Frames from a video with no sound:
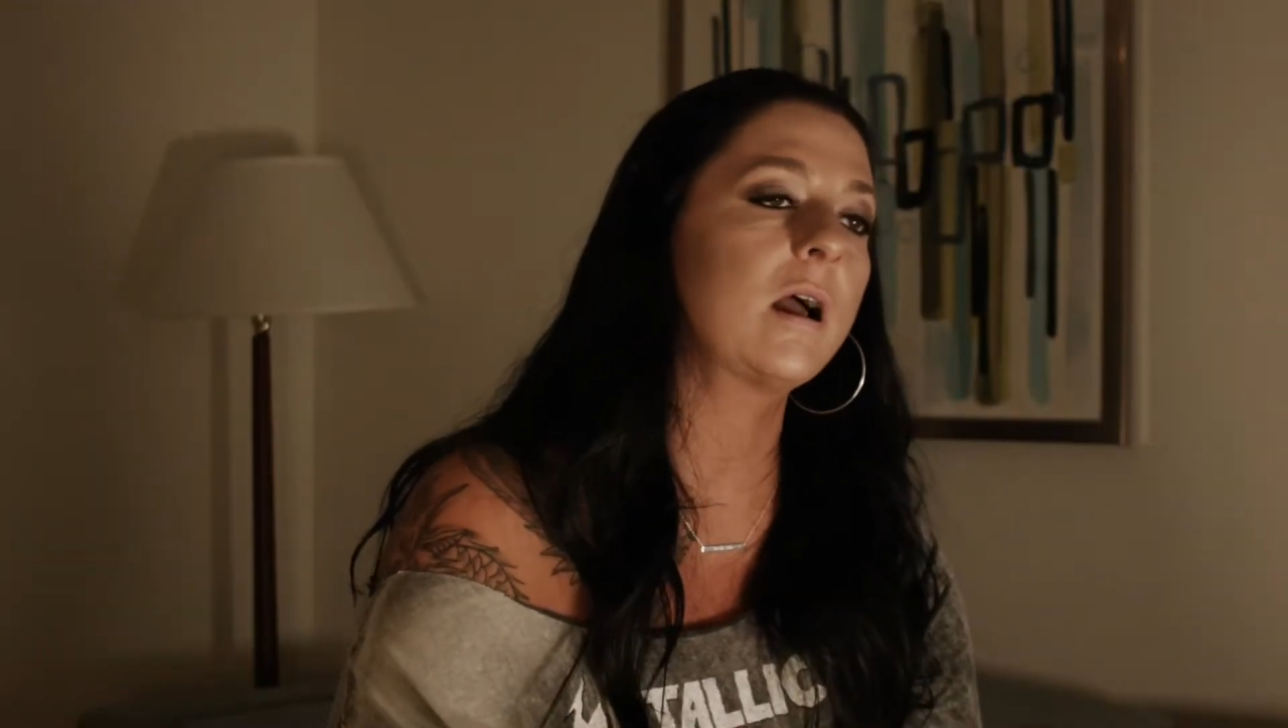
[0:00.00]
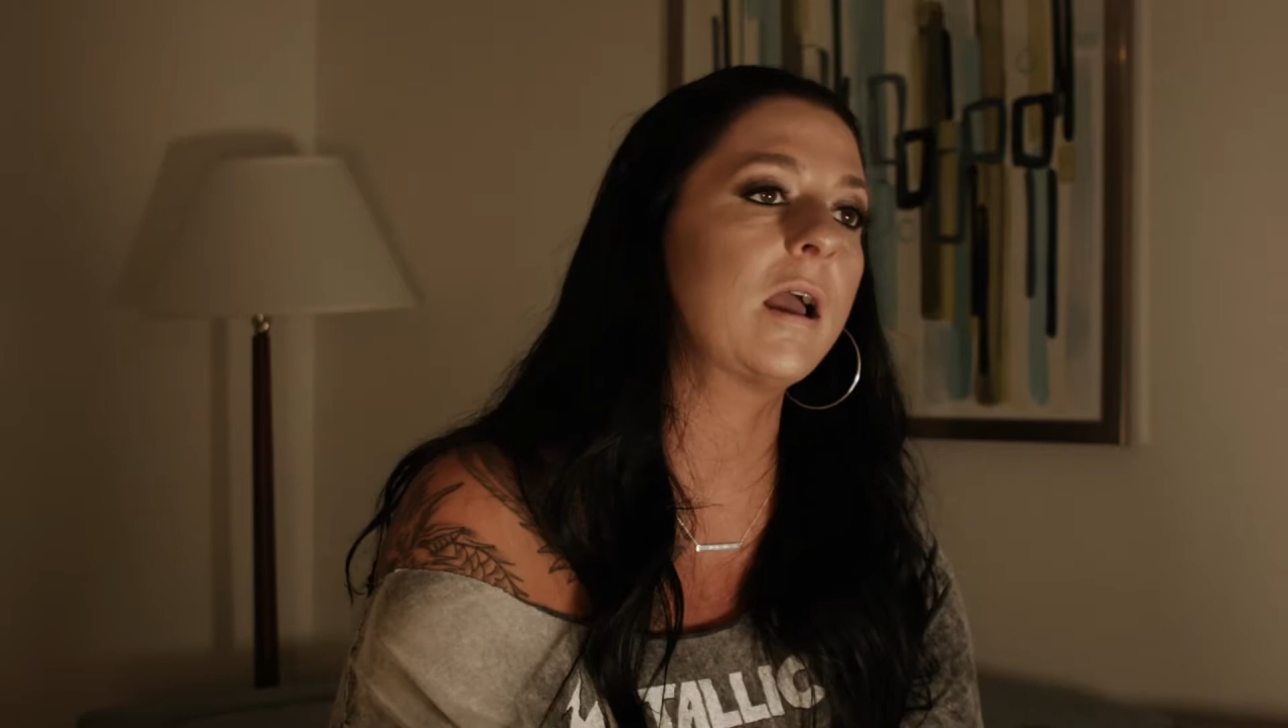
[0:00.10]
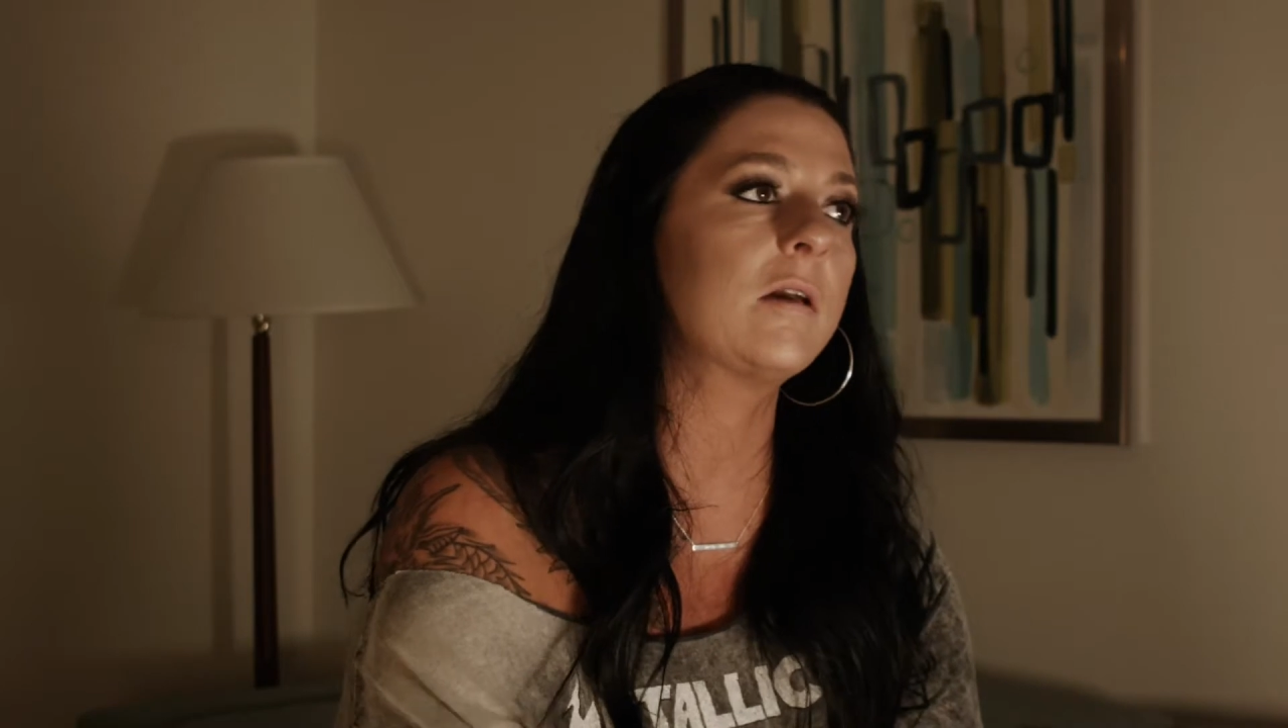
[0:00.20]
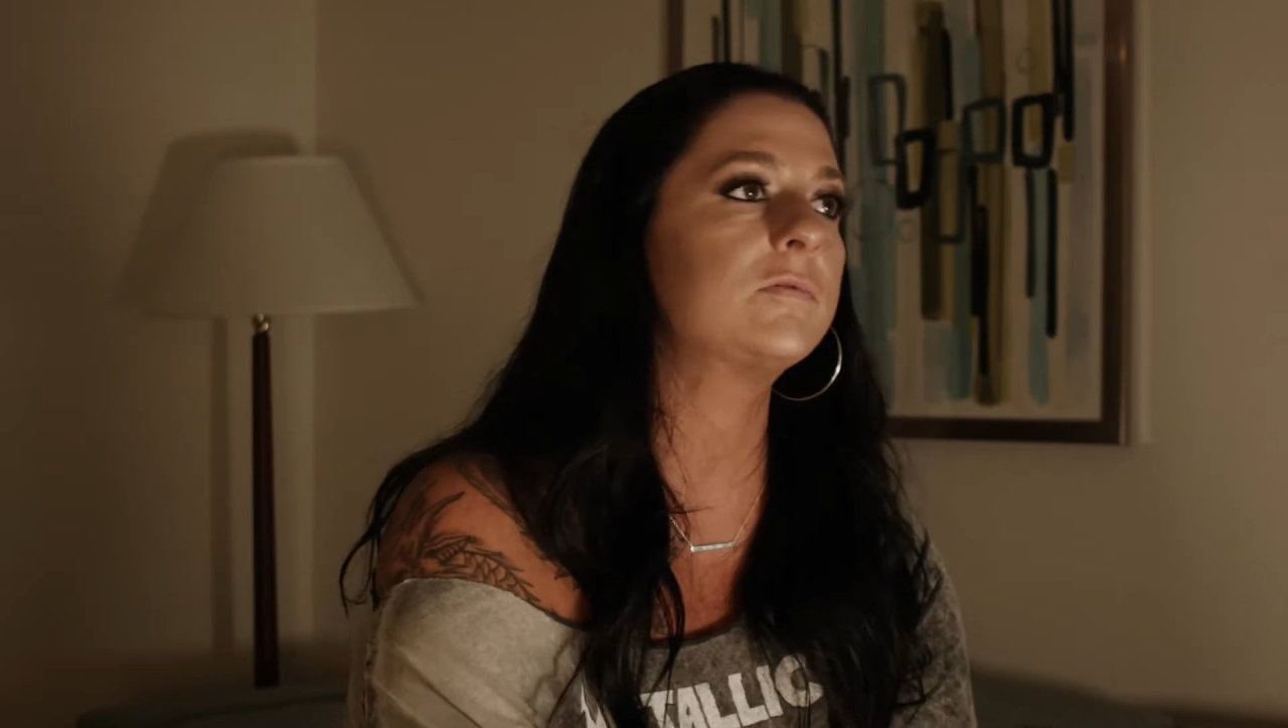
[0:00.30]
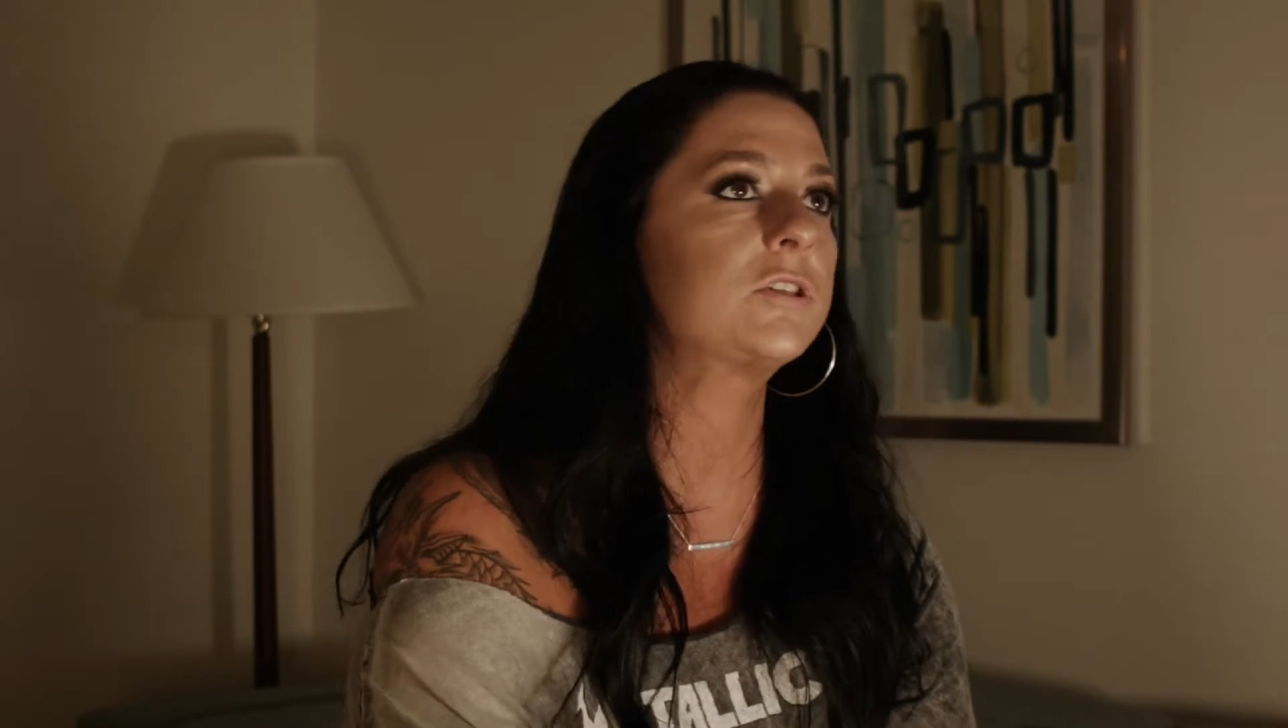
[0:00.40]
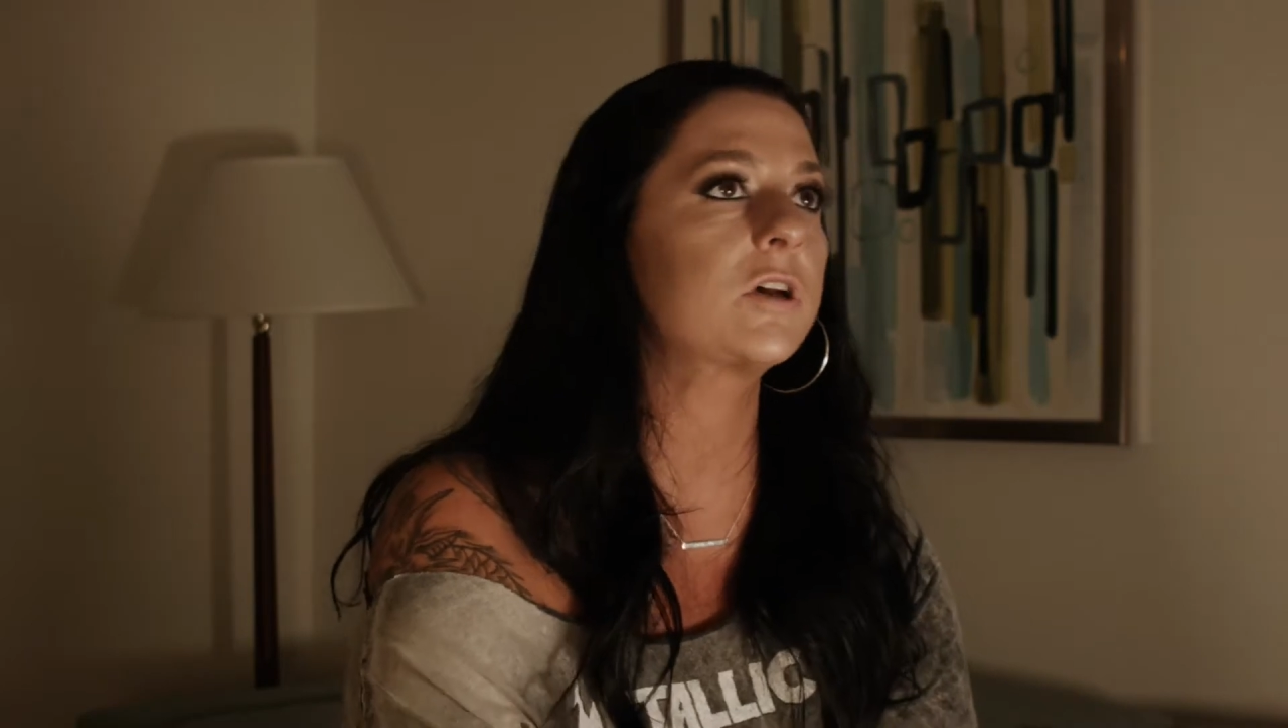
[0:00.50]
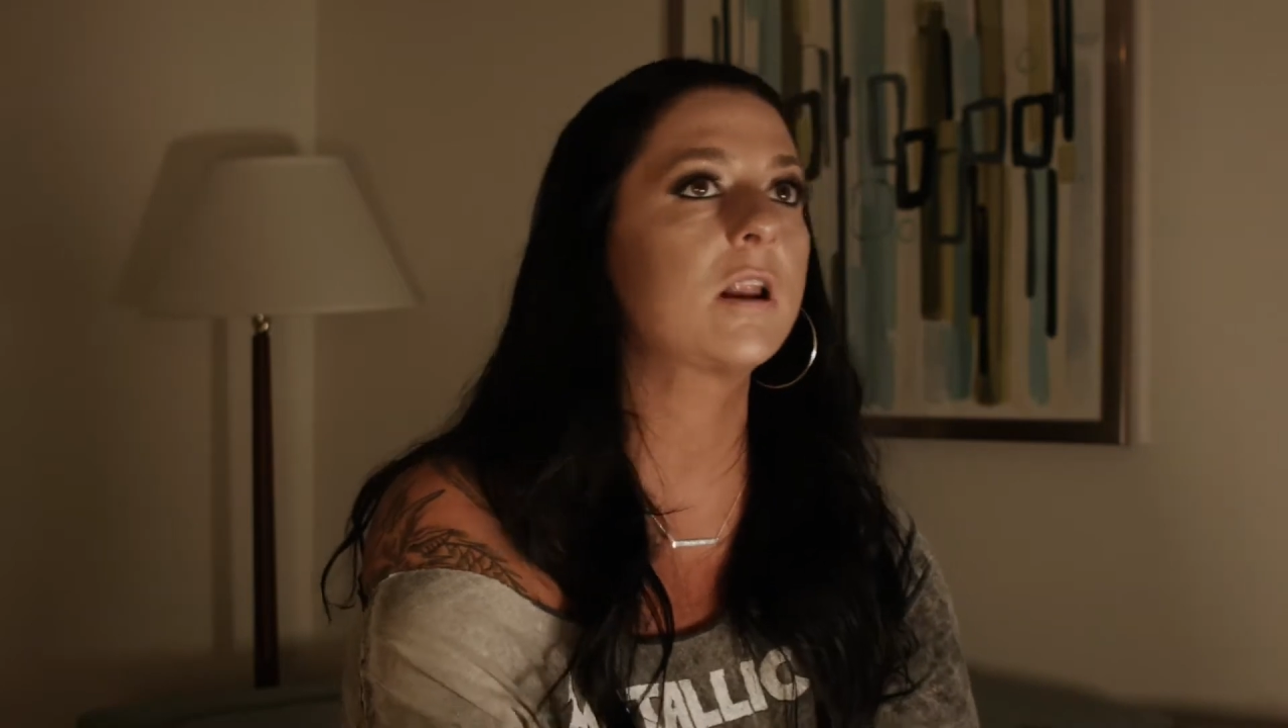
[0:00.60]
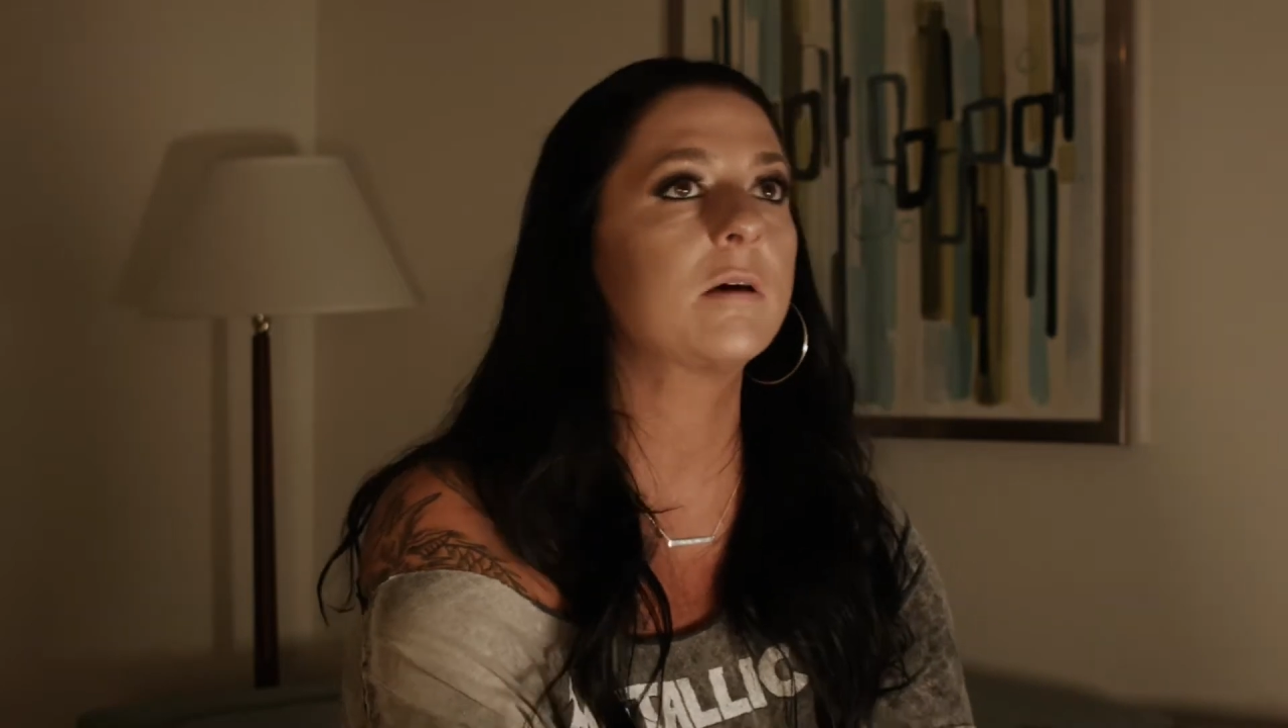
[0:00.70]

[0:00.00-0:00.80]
I have shot